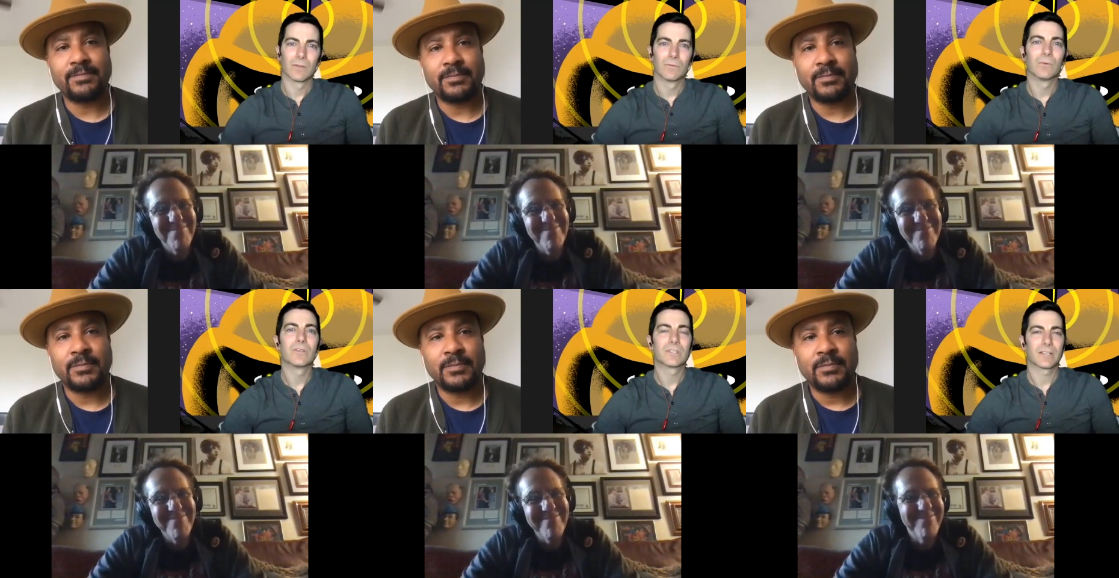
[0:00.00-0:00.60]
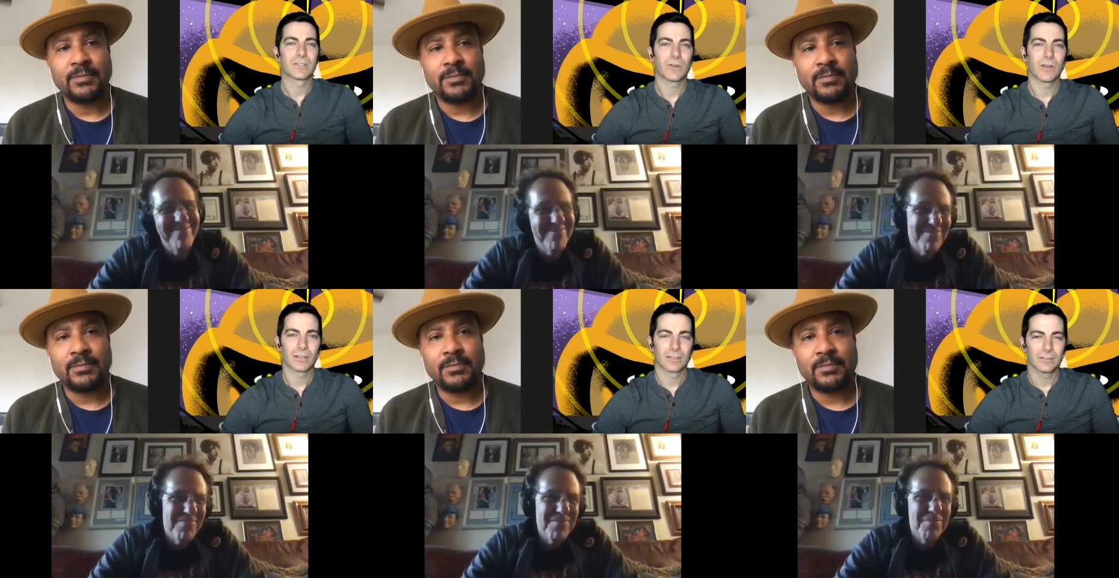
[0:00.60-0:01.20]
Speaker 1: Were you saying,
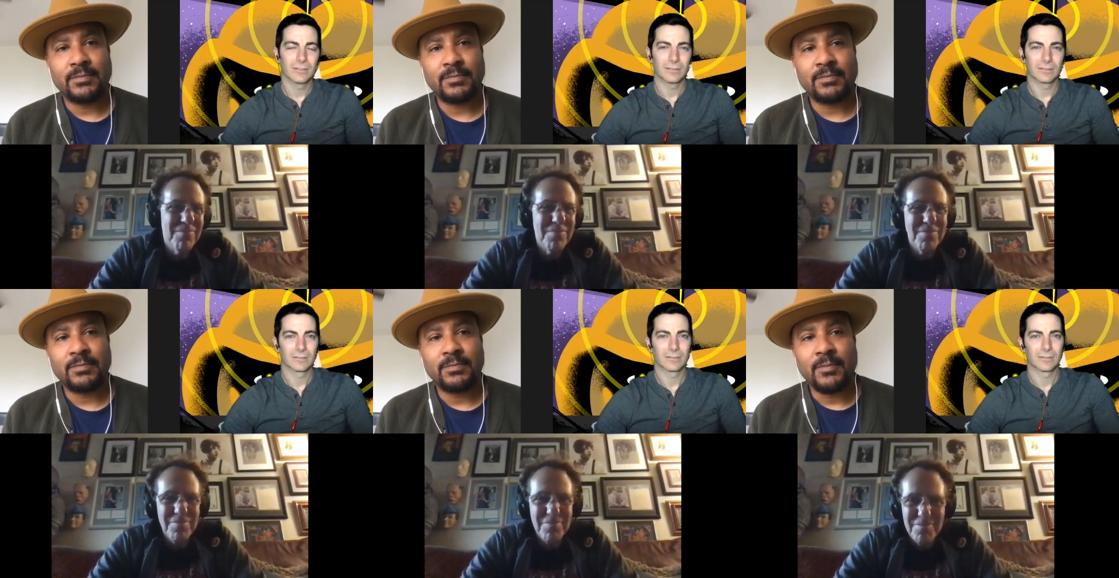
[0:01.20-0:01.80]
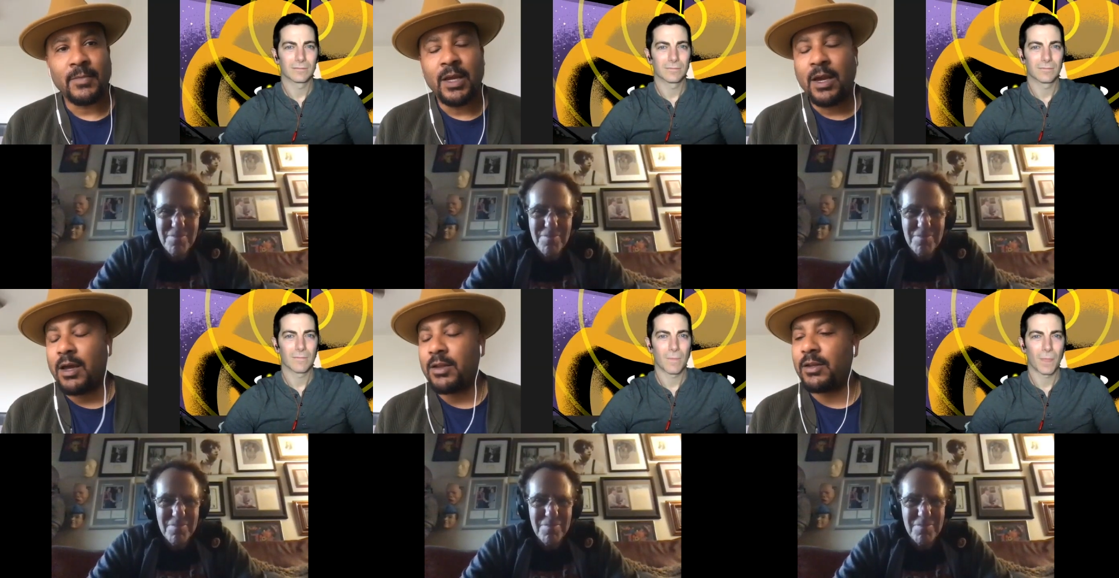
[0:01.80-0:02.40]
Cirroc?
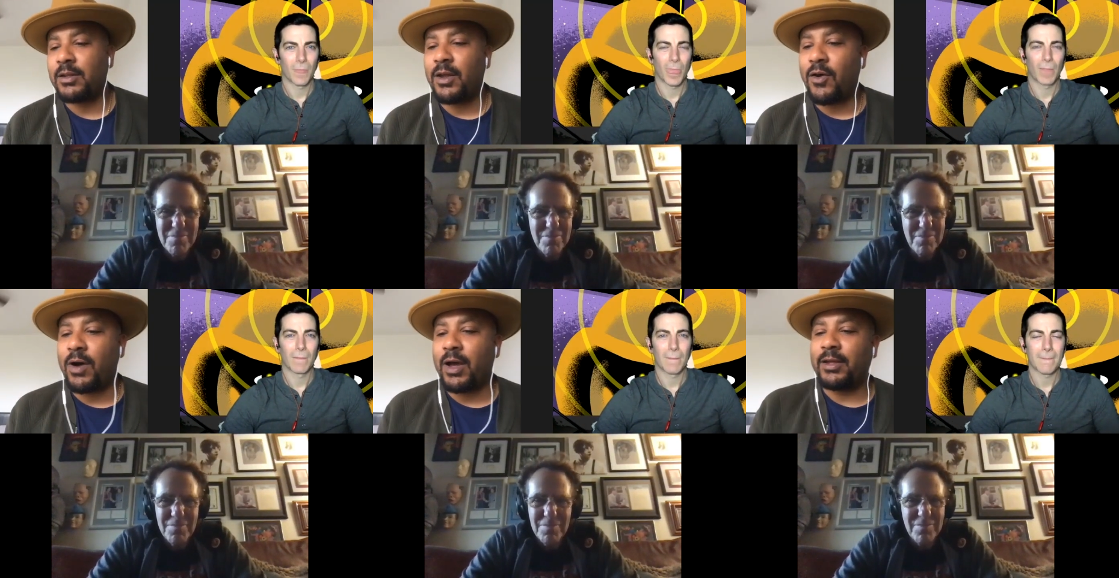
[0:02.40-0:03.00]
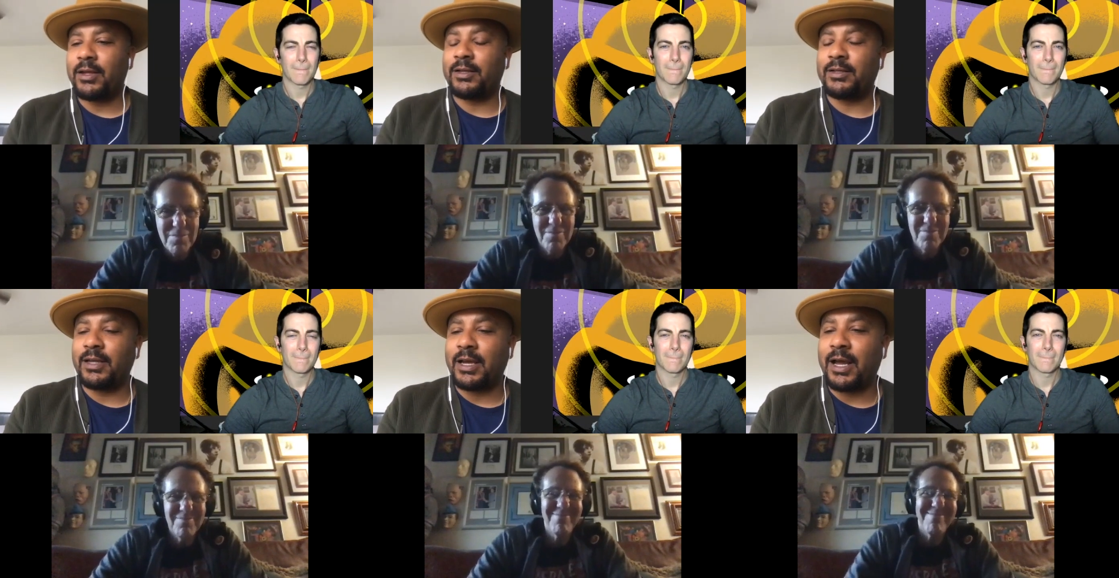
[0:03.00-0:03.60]
Speaker 2: No, I,
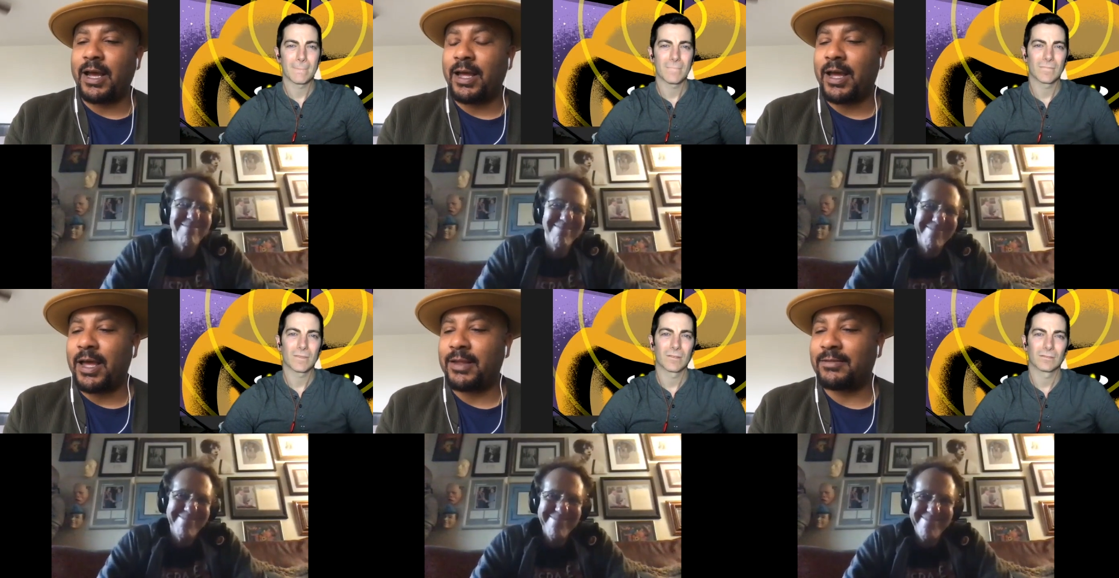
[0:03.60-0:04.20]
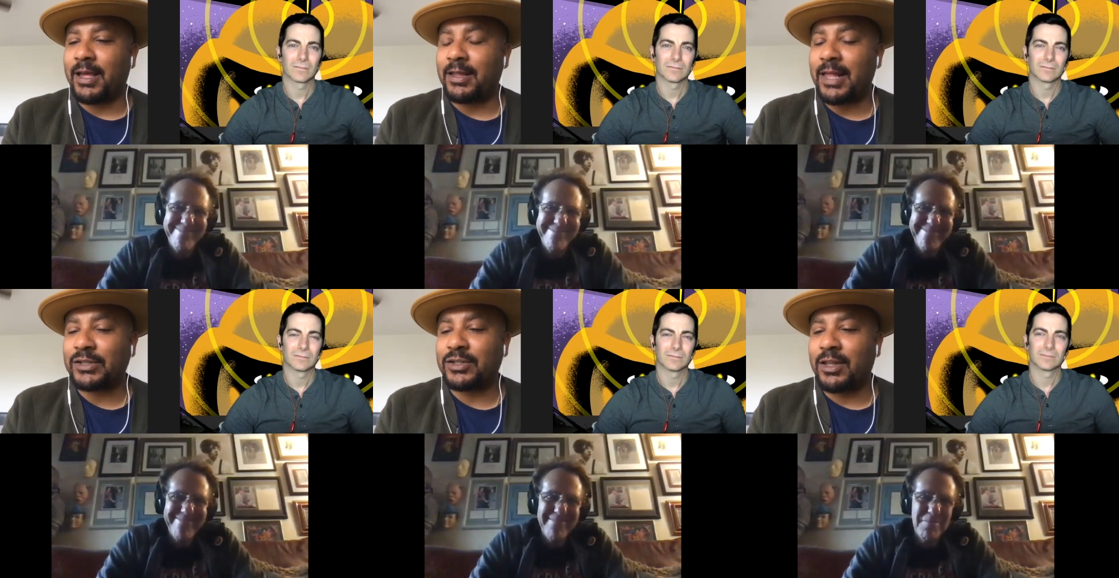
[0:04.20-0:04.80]
I, I
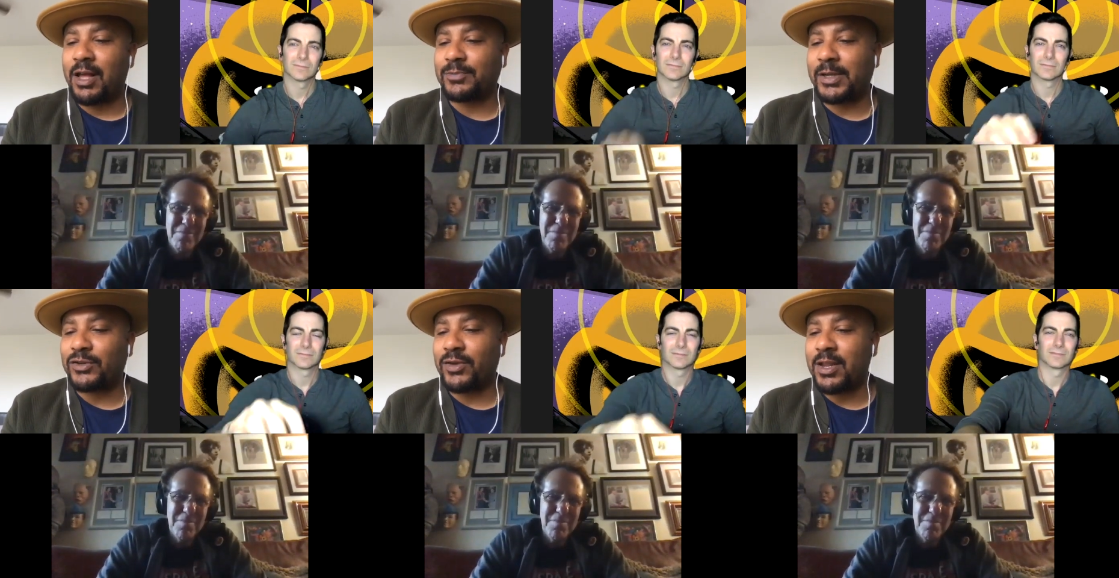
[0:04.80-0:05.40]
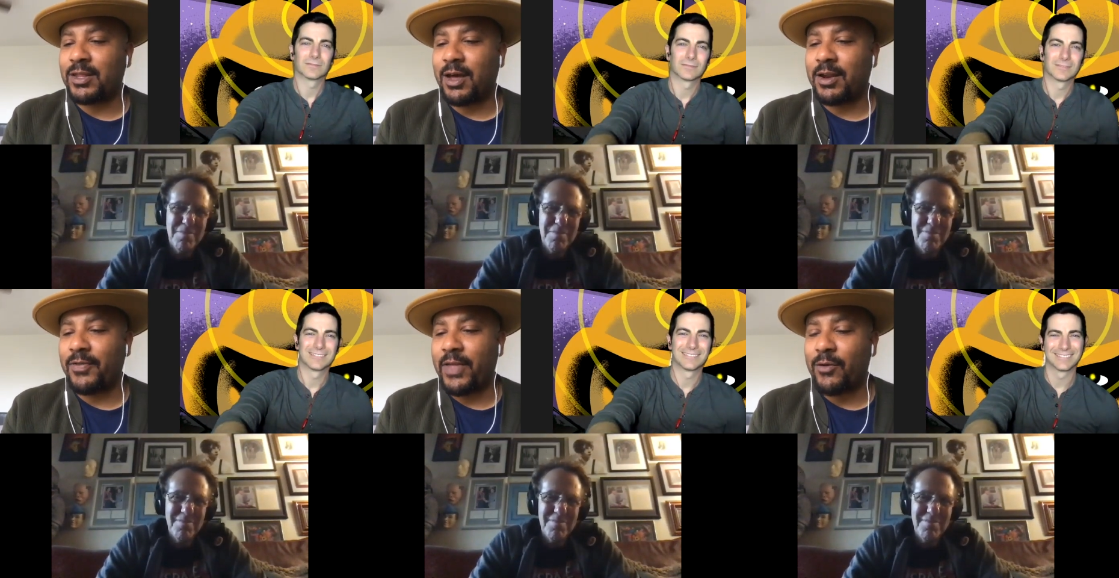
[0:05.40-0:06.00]
actually lost my train of thought
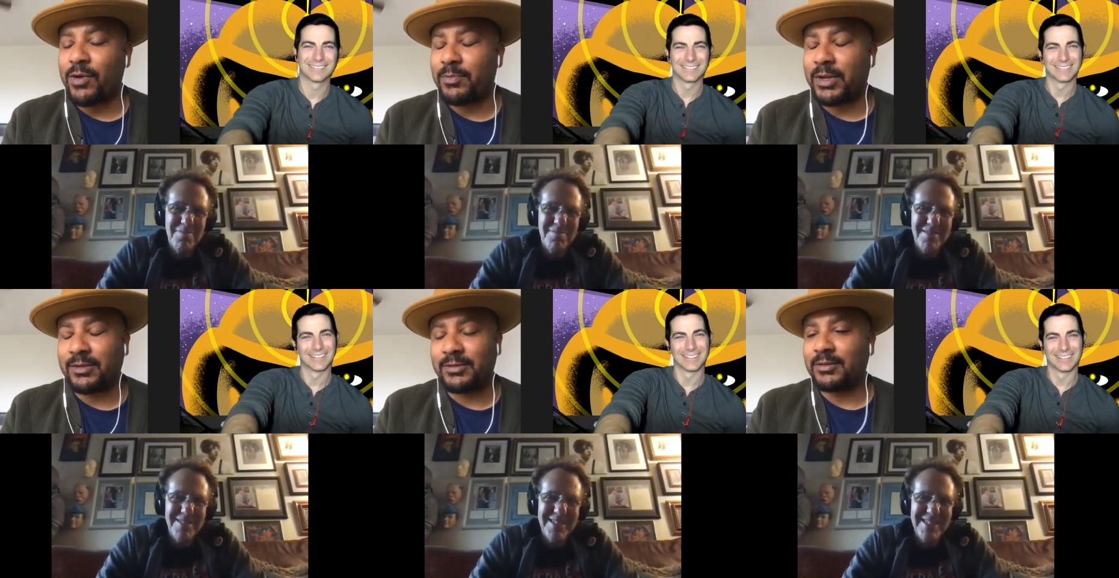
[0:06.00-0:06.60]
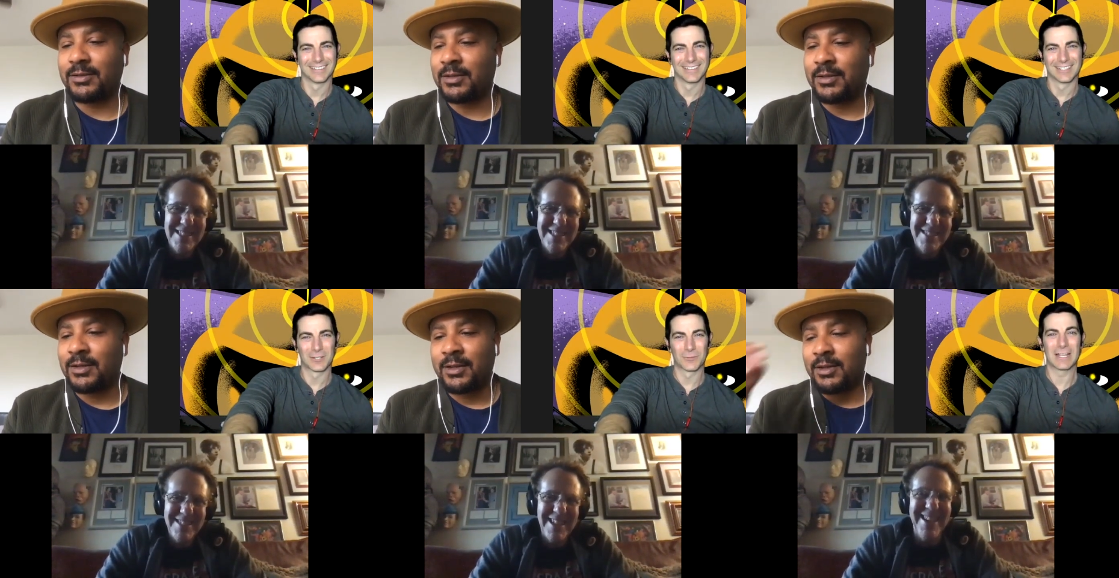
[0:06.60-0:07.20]
on that one, but
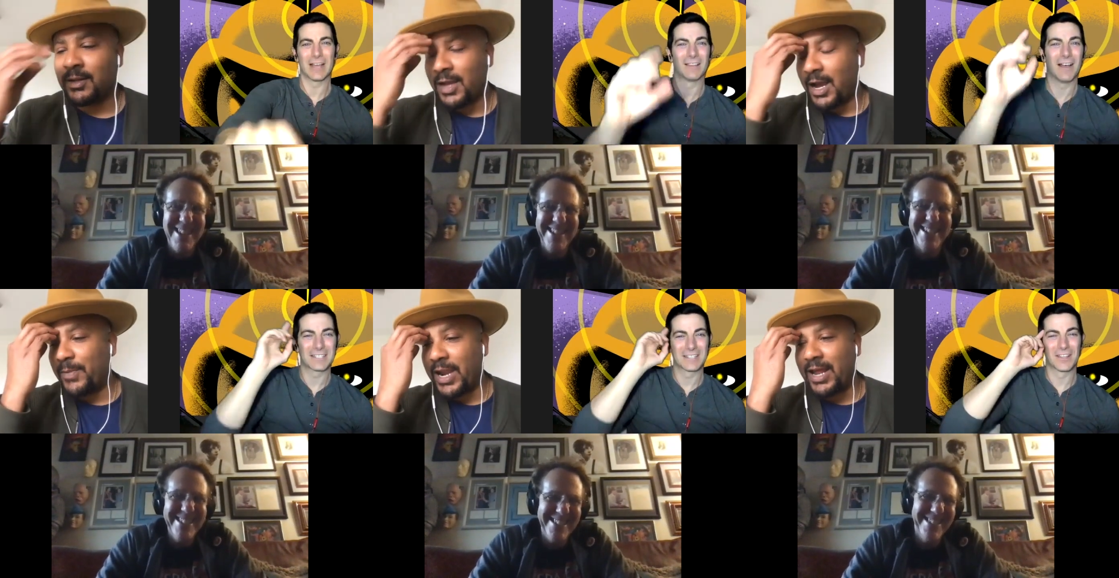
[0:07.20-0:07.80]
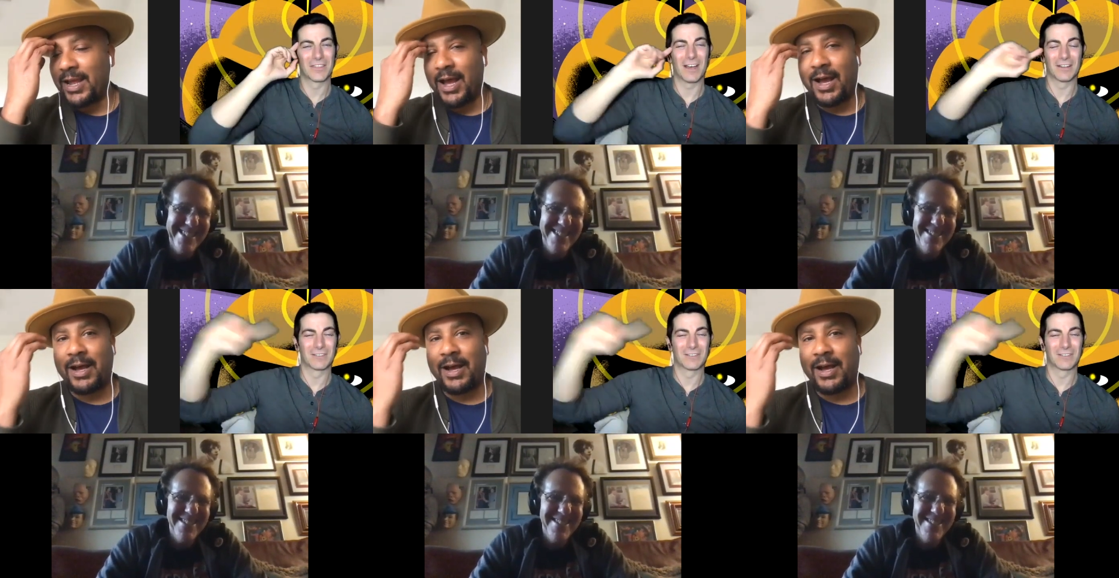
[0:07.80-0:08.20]
Speaker 1: we got lost I mean, in the thought